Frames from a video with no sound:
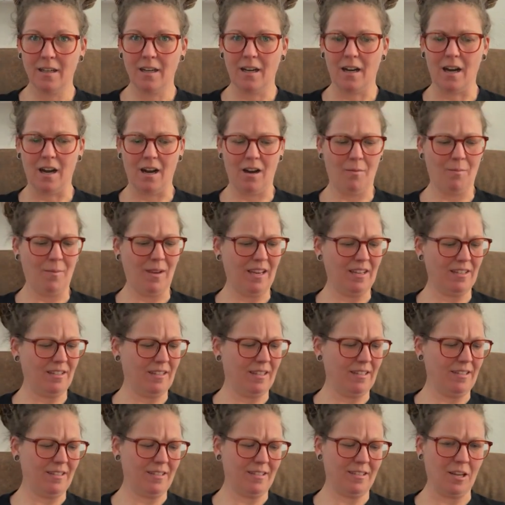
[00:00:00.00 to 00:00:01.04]
Does the
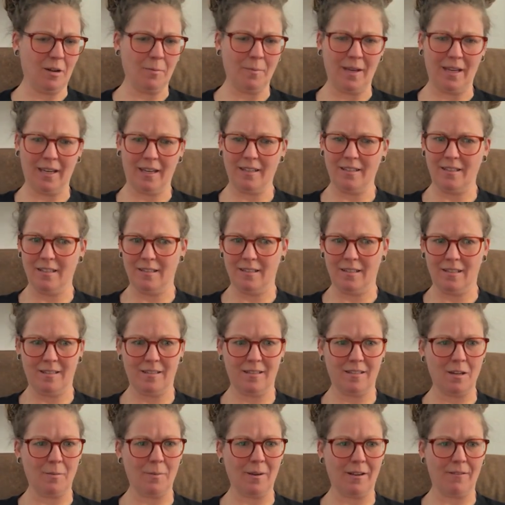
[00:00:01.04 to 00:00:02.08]

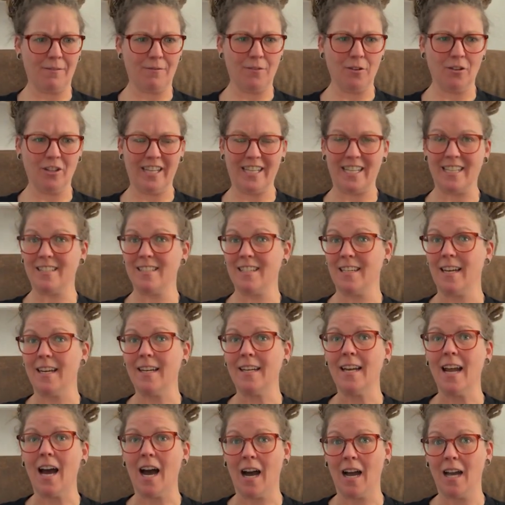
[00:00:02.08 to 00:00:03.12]
stomach feel like it's in a
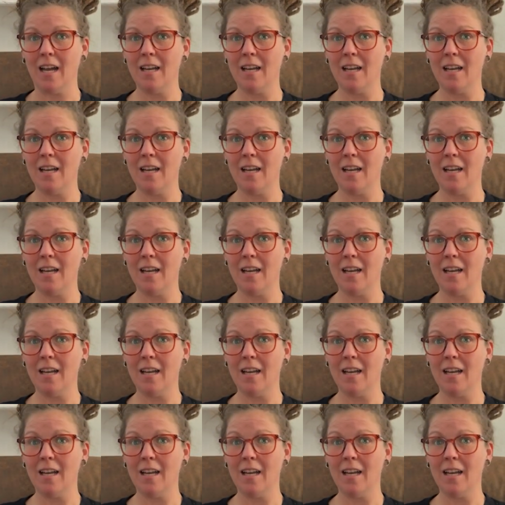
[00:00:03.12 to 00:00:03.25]
knot?